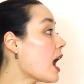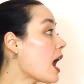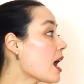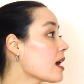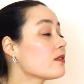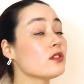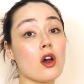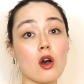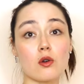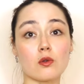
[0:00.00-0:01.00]
I've
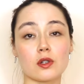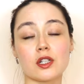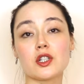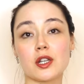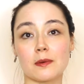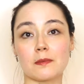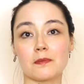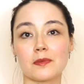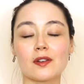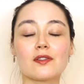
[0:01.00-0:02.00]
known
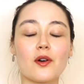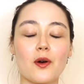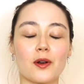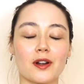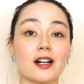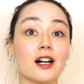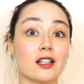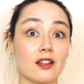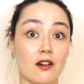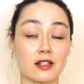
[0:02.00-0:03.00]
Jim for
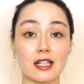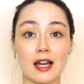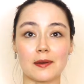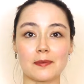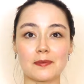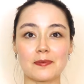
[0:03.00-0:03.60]
a long time.